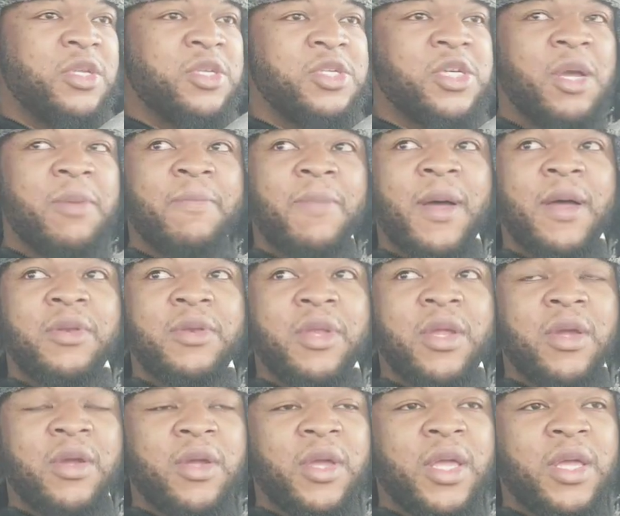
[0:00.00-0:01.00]
to jump out
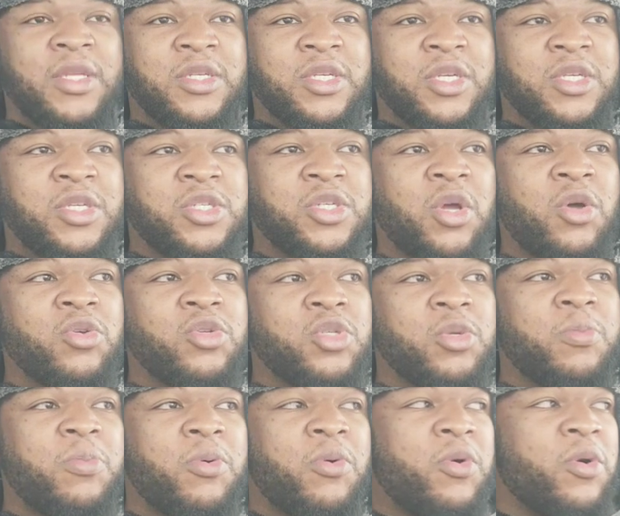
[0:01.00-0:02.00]
there and just show
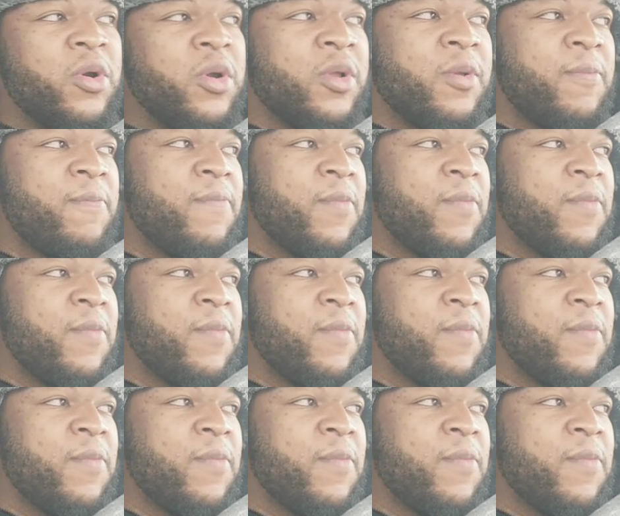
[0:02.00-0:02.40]
support